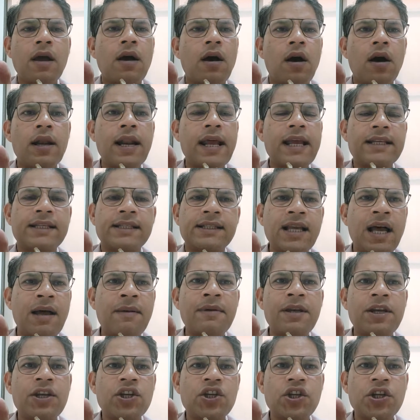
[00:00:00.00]
on
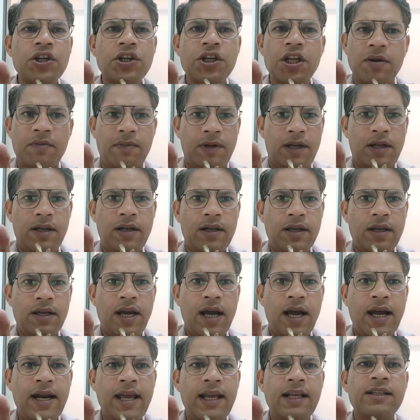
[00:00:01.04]
examination table,
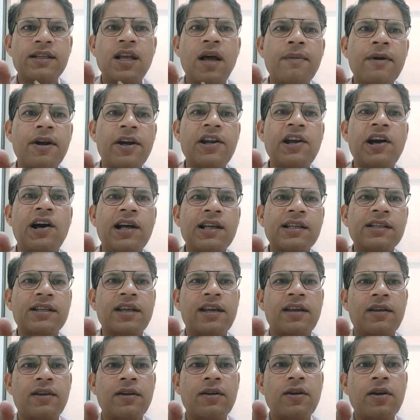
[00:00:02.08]
an examiner is
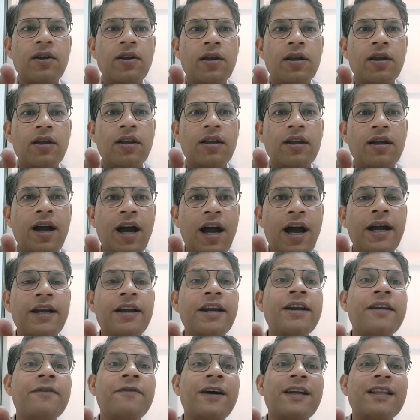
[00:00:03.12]
asking,
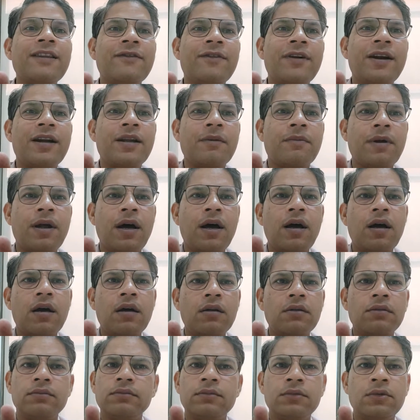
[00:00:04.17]
identify the vertebra.
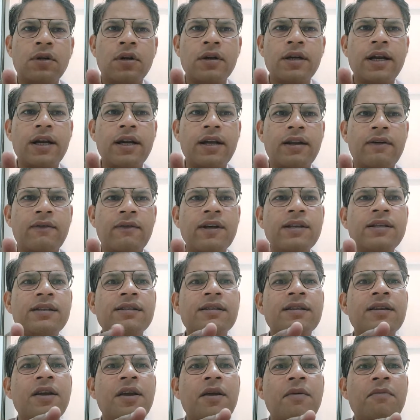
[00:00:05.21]
Don't get
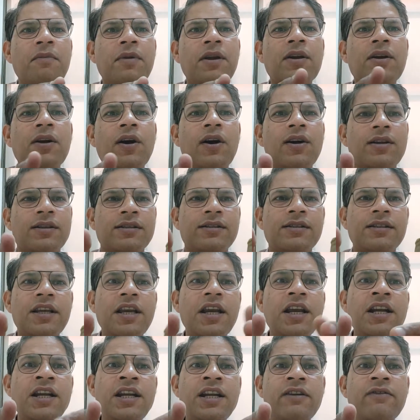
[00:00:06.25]
nervous, because
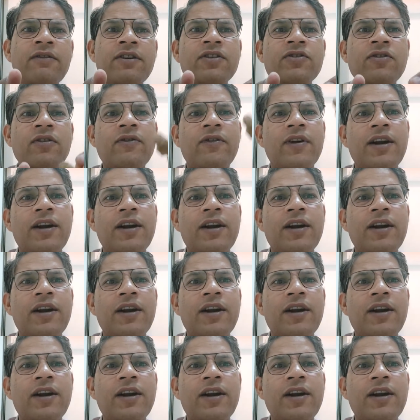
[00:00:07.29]
individual